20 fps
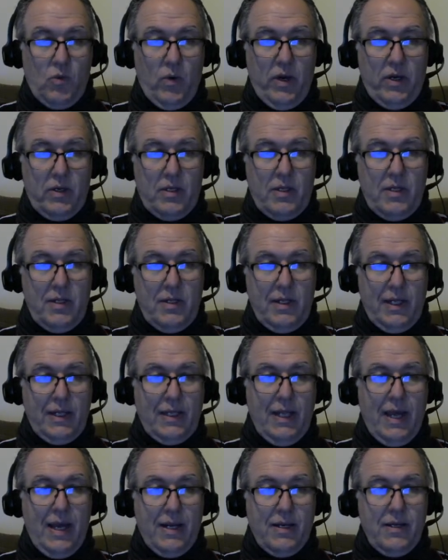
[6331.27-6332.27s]
squared,
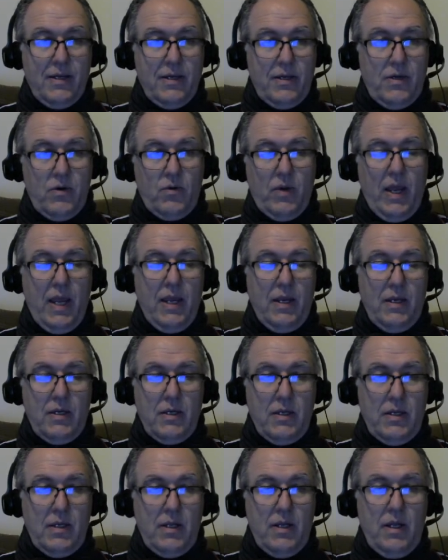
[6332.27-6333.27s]
like that. Okay,